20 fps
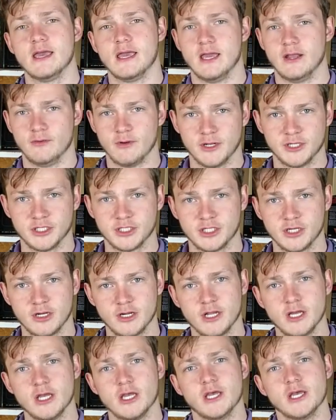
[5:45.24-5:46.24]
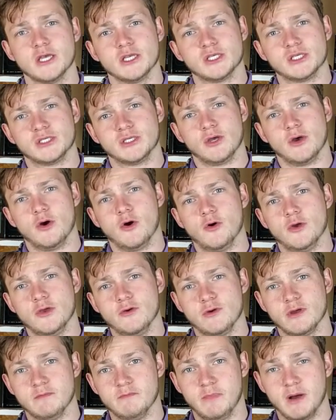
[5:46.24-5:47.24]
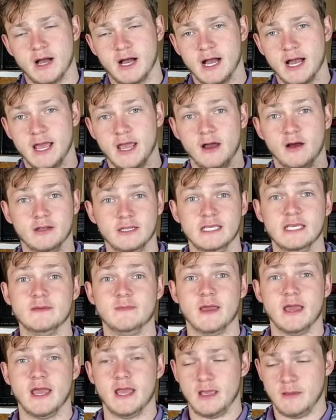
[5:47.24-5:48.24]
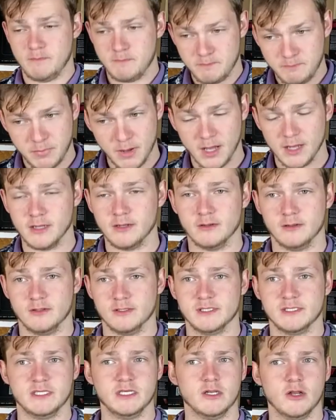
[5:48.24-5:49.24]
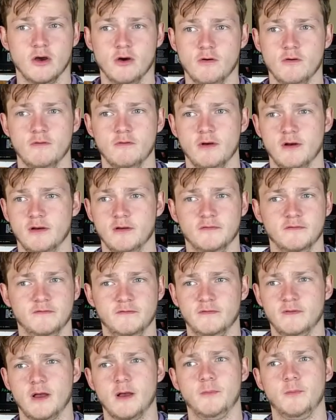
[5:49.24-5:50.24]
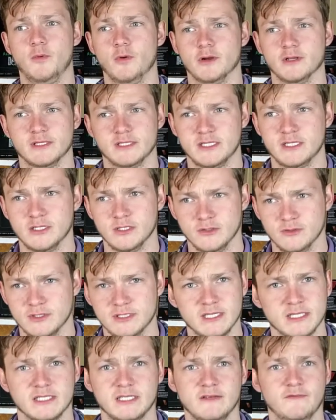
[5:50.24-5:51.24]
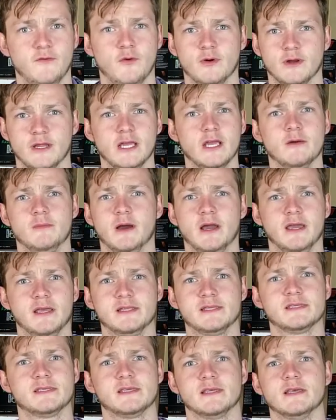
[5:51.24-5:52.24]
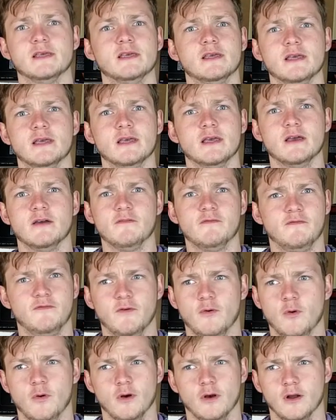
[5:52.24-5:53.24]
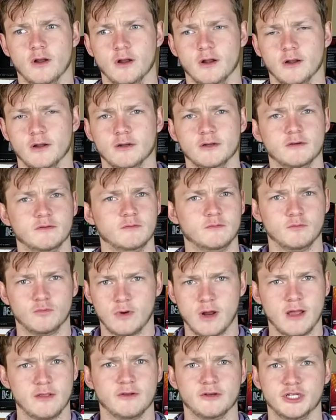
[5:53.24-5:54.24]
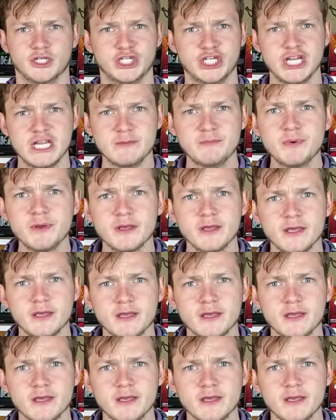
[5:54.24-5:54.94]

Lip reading: and registered. So you can buy on eBay bundles, of upwards to 64 gigabytes for rather cheap,